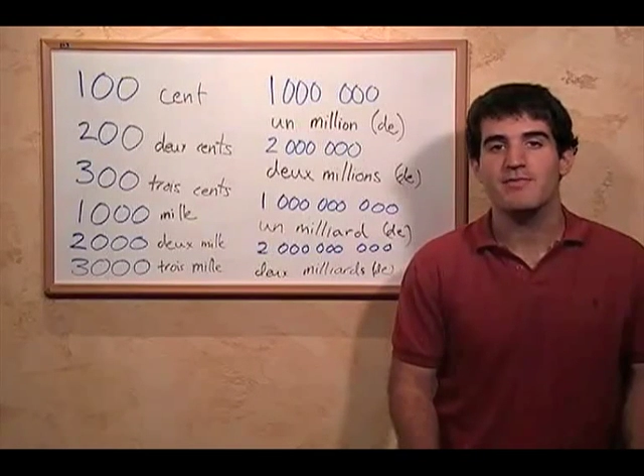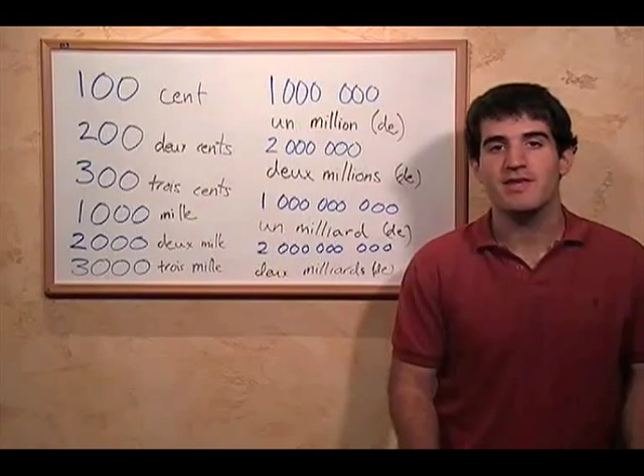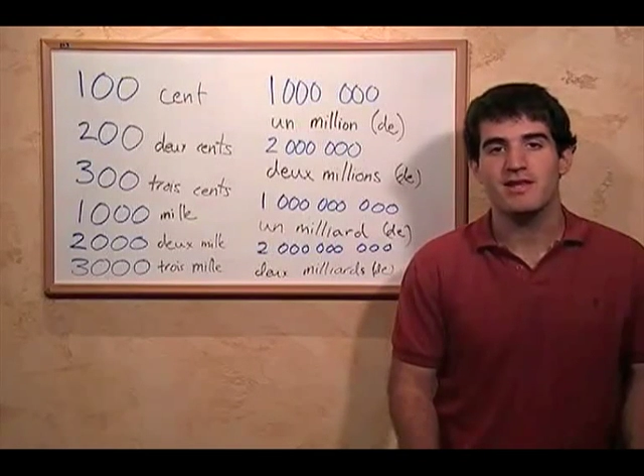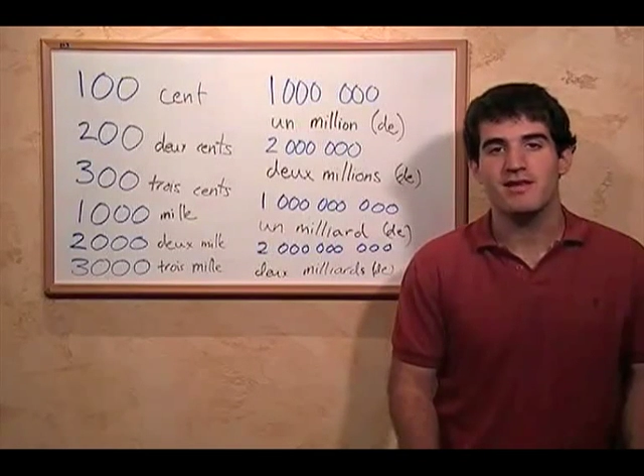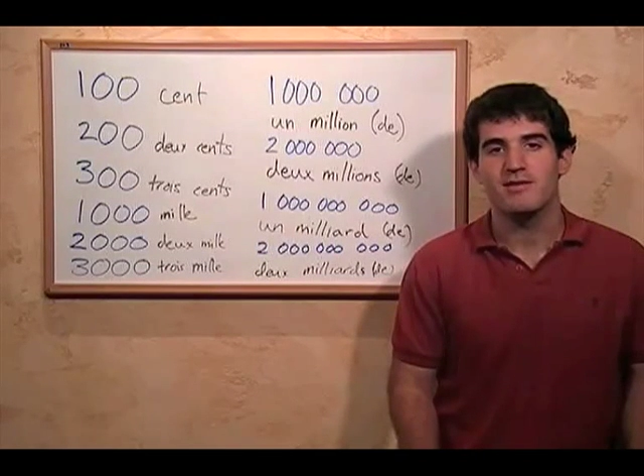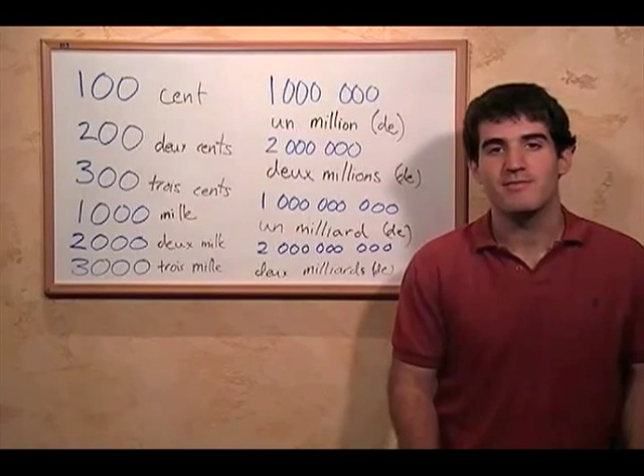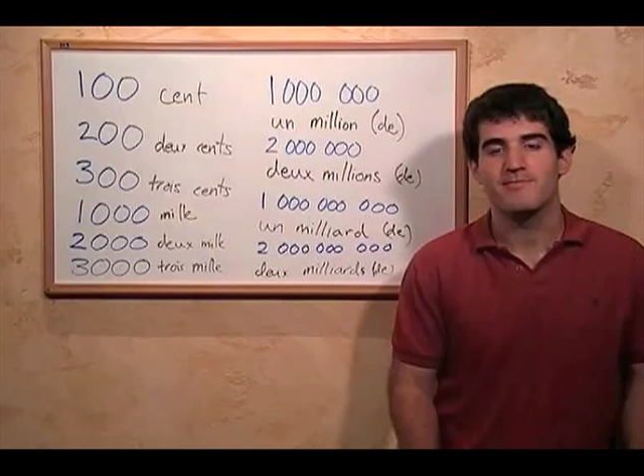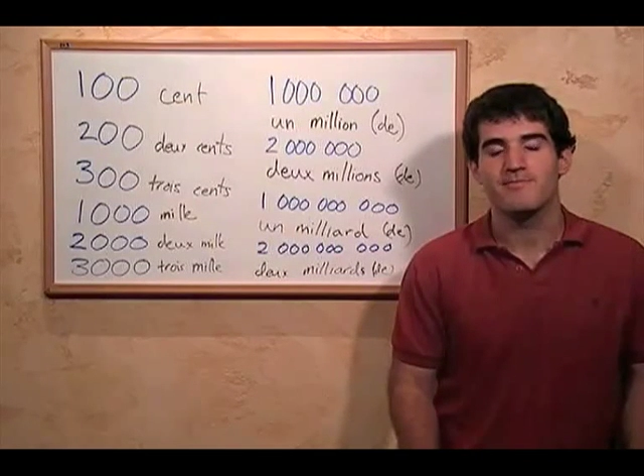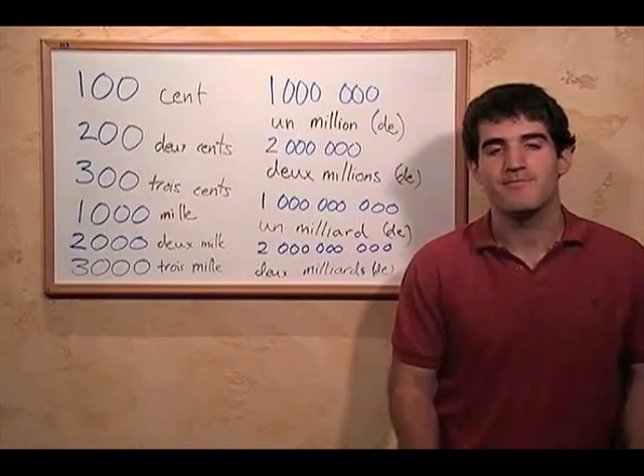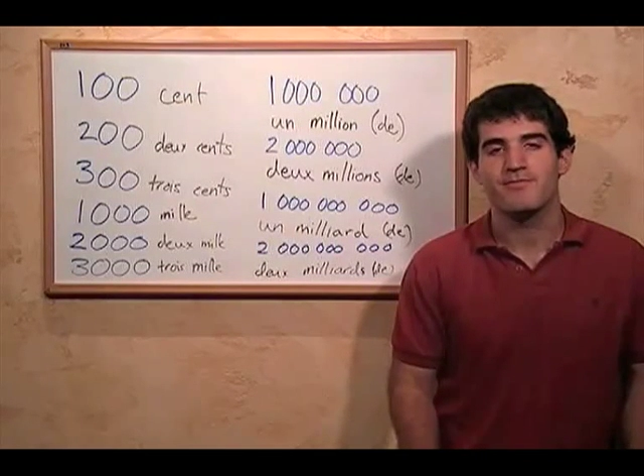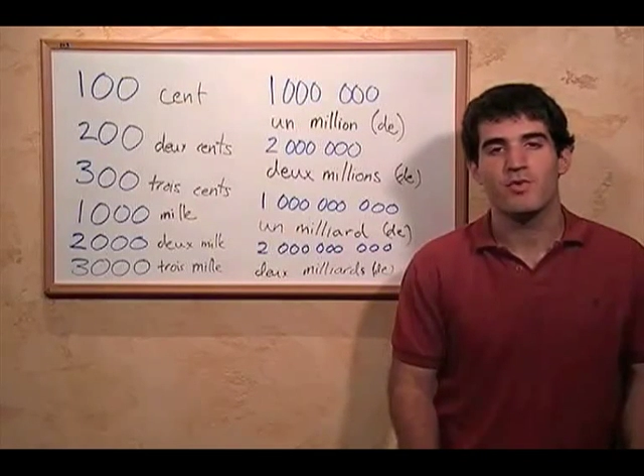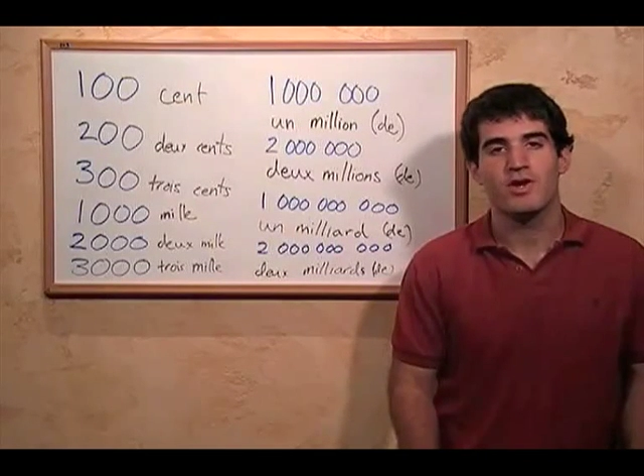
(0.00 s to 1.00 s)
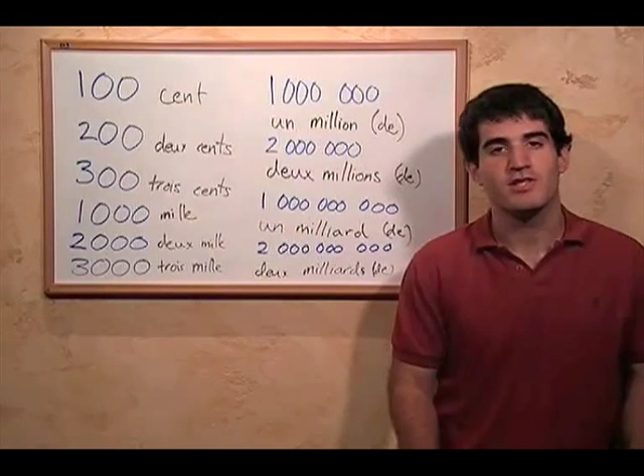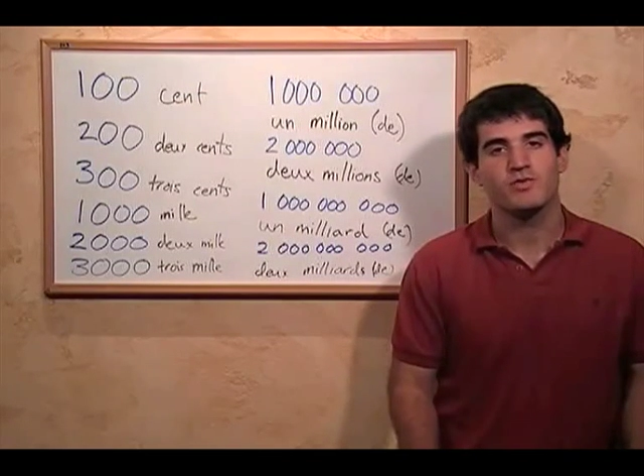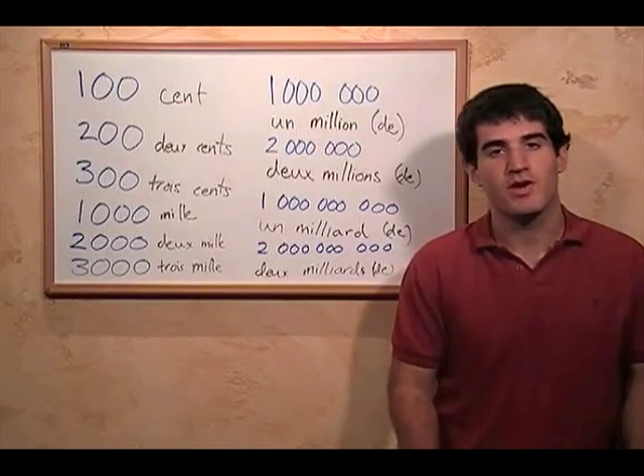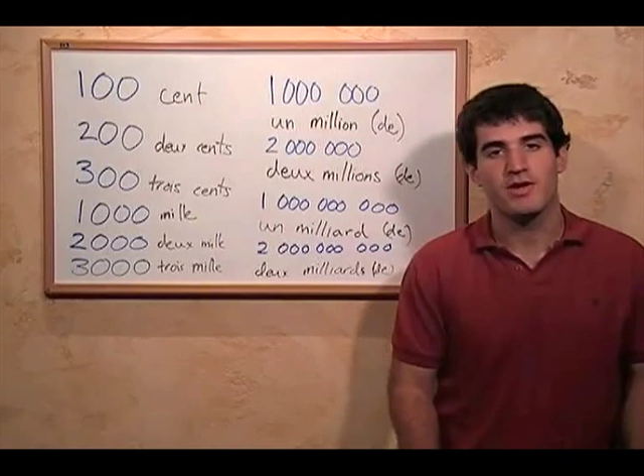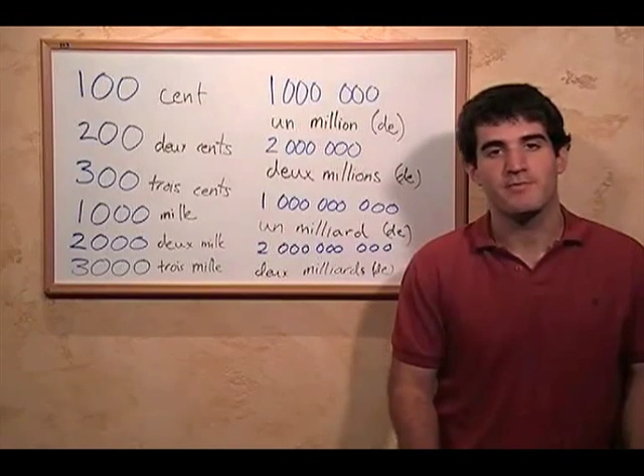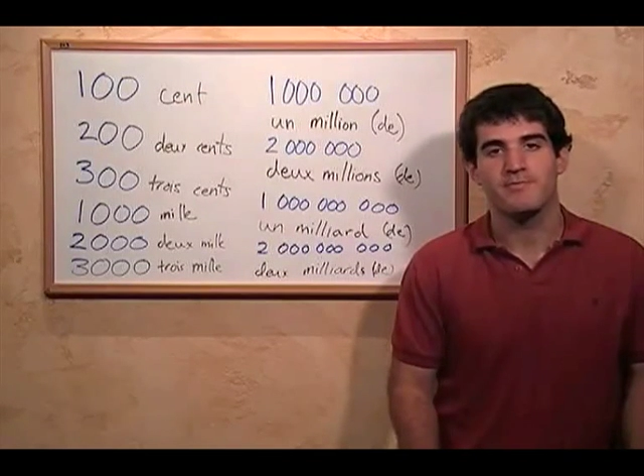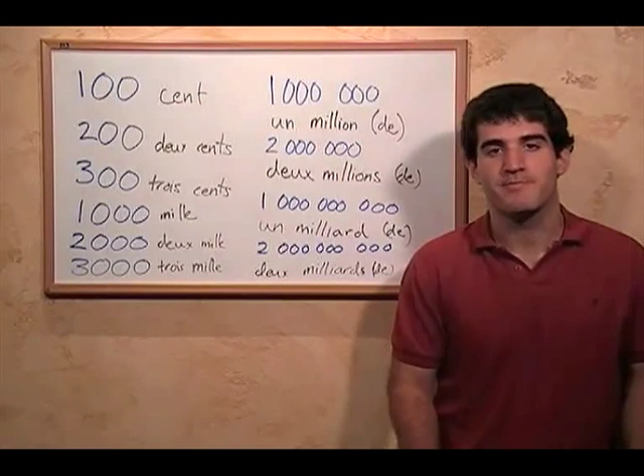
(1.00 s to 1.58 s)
mille when it's one.